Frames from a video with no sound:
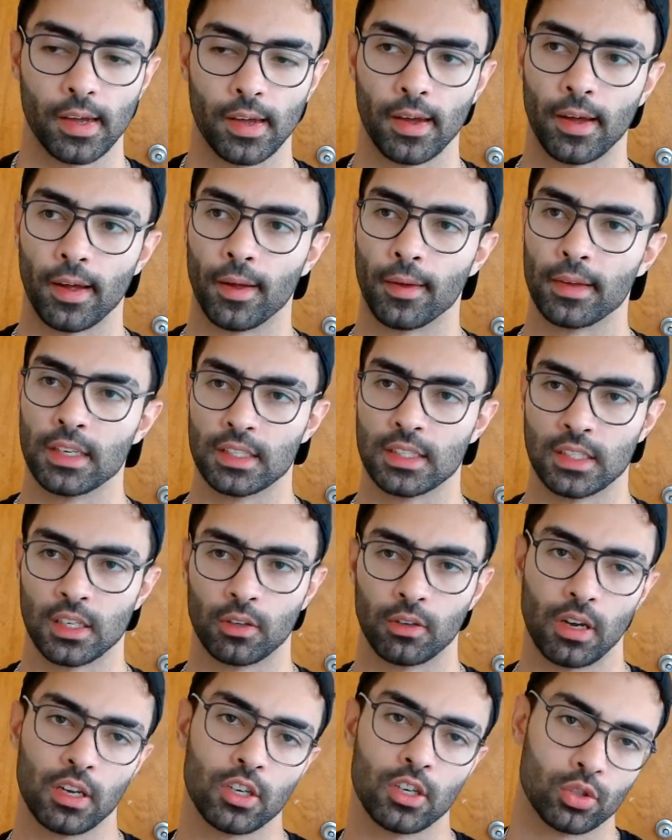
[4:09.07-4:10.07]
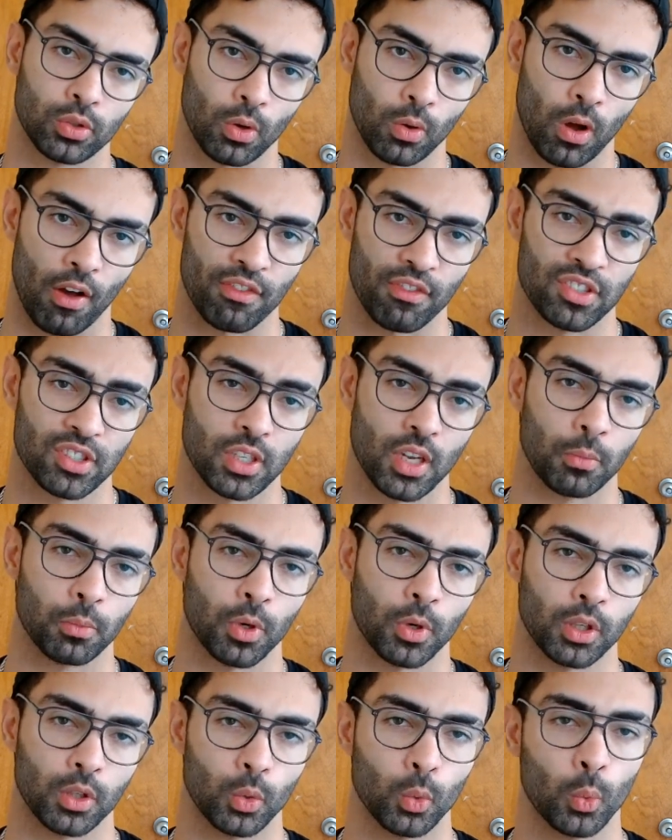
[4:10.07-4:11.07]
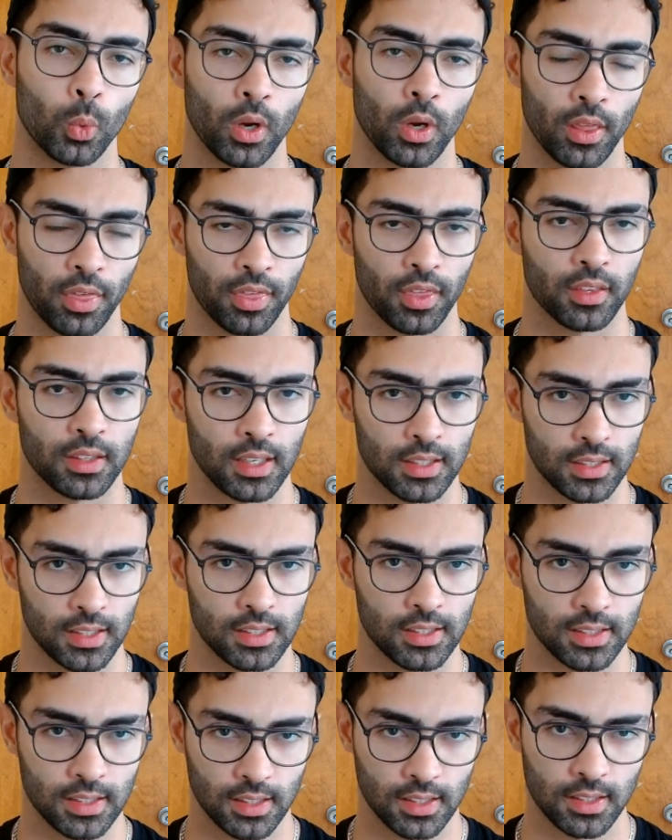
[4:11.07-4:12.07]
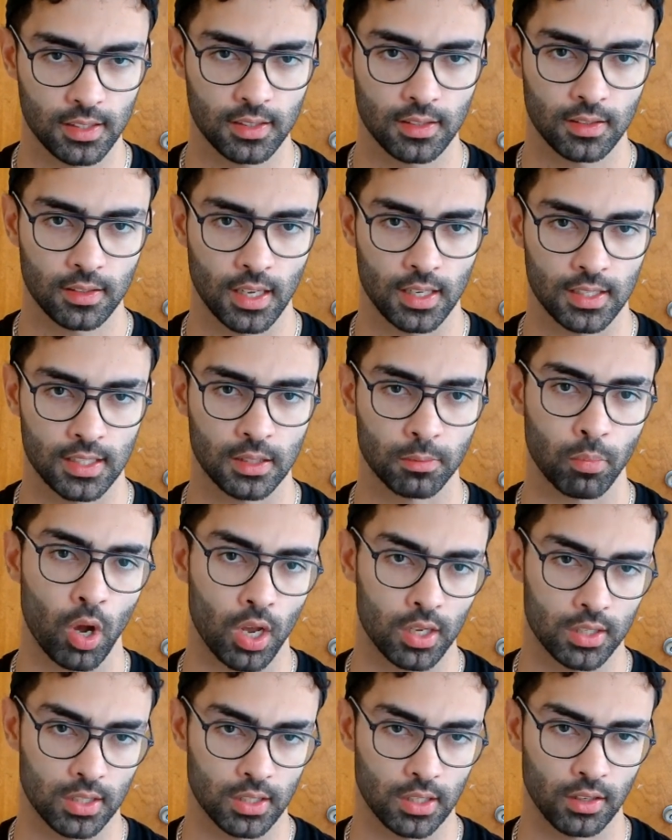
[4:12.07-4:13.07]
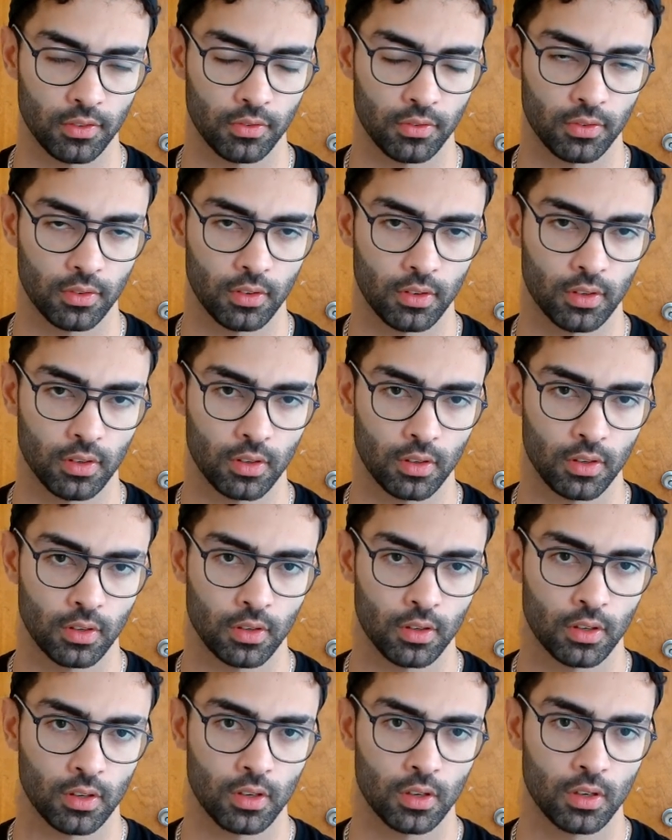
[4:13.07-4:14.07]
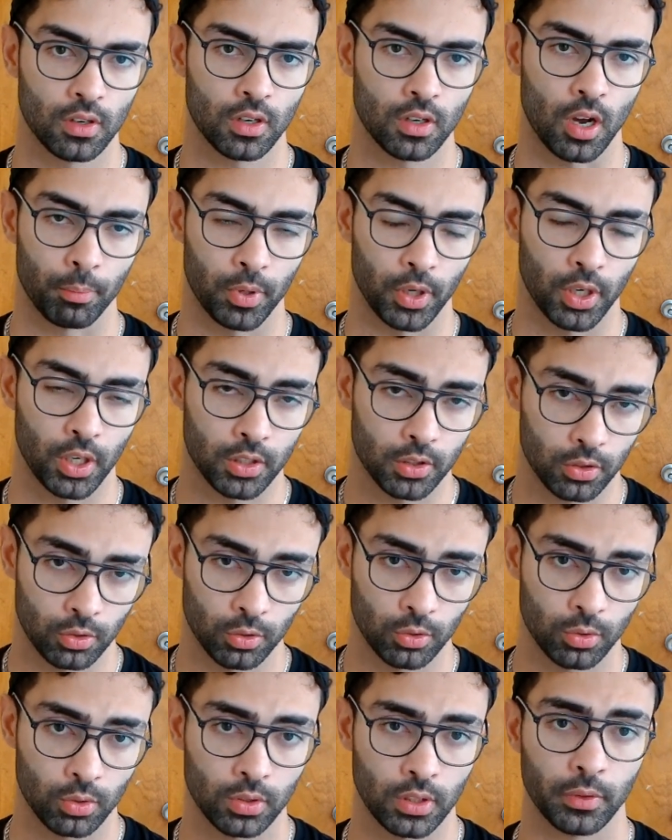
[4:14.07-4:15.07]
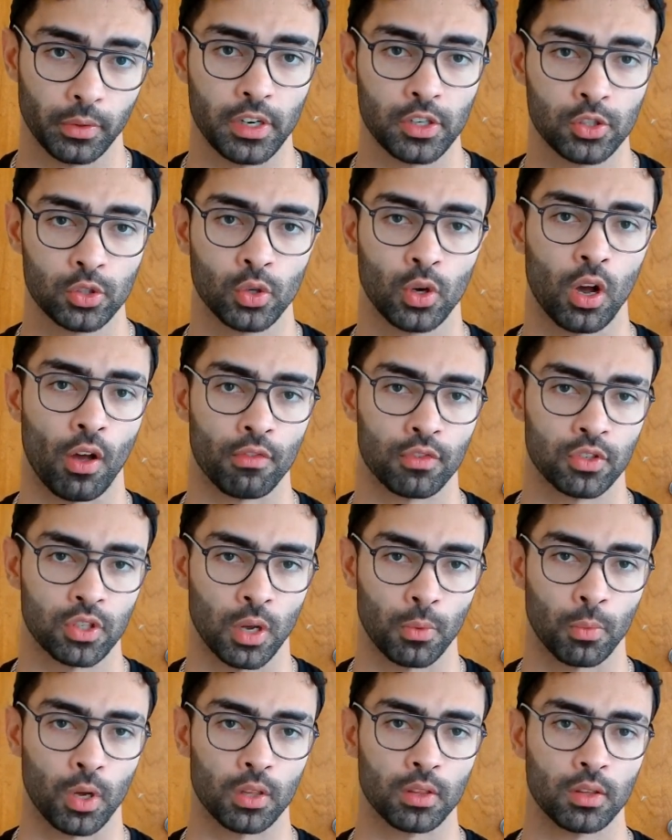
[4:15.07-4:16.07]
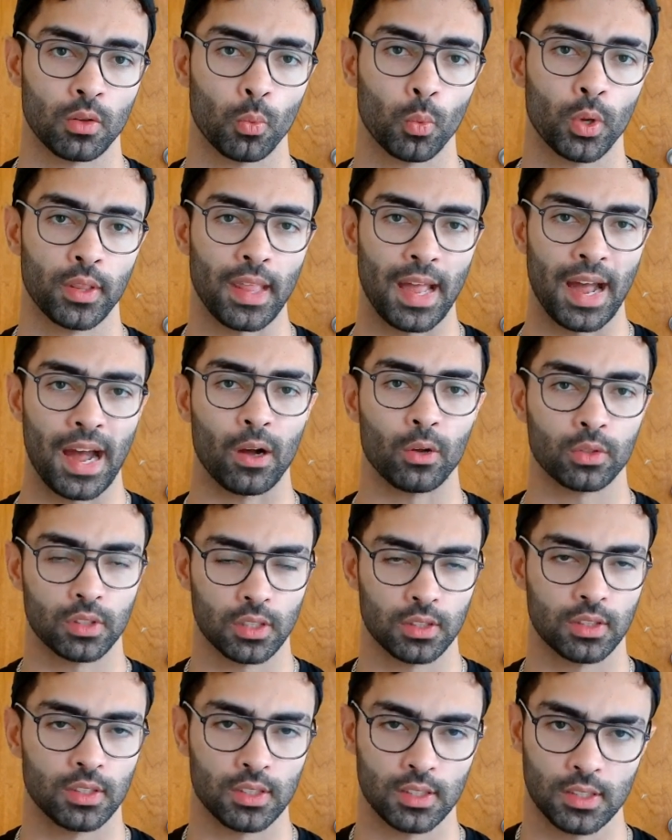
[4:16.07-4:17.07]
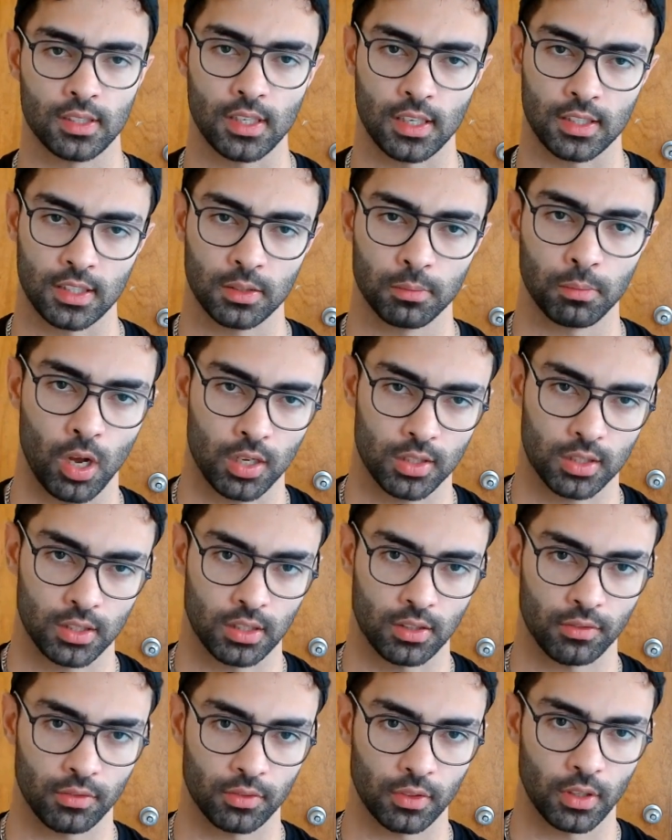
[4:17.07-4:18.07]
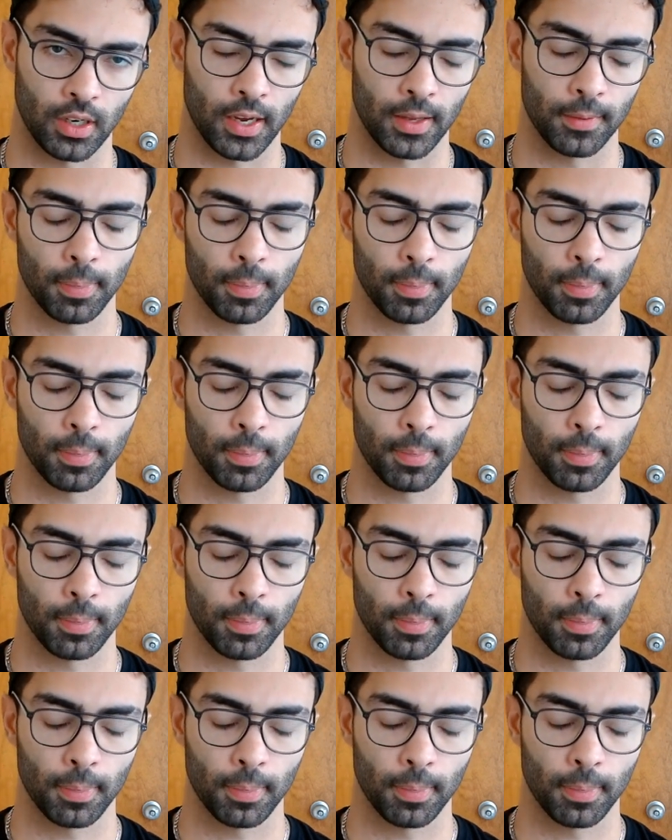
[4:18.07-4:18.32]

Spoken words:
is the ratio of someone with the disease testing positive compared to the ratio of someone without the disease testing positive, right?